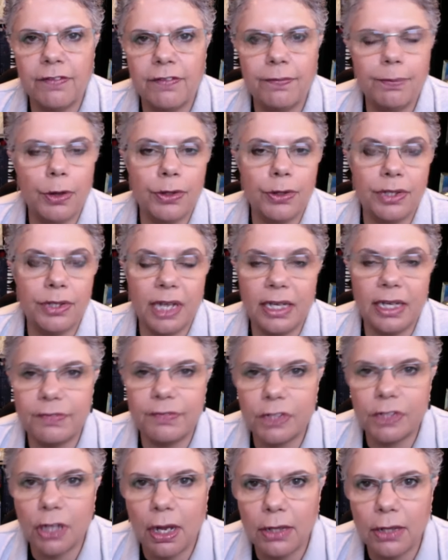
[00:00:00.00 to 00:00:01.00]
both native
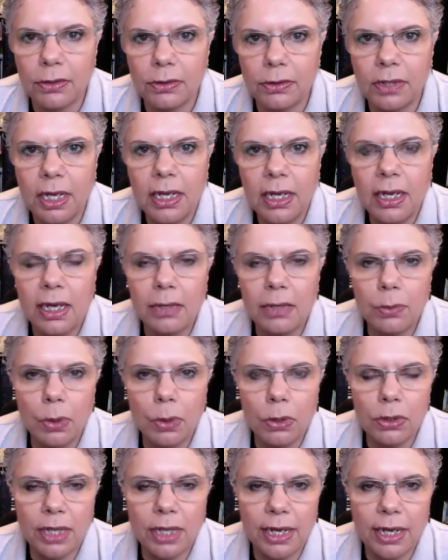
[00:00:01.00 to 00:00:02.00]
title and
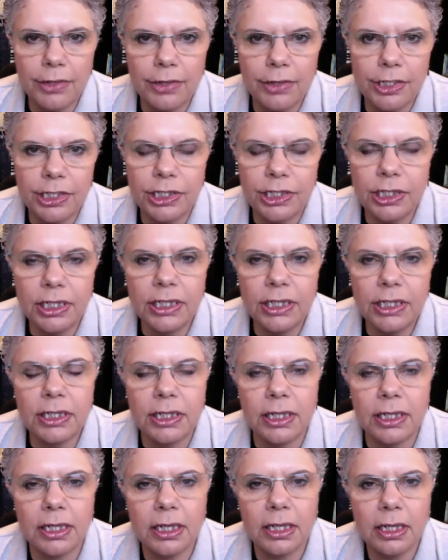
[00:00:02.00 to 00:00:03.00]
World Heritage
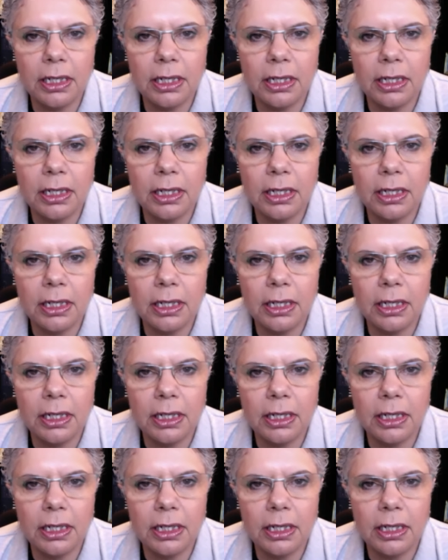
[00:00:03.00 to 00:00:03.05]
listing.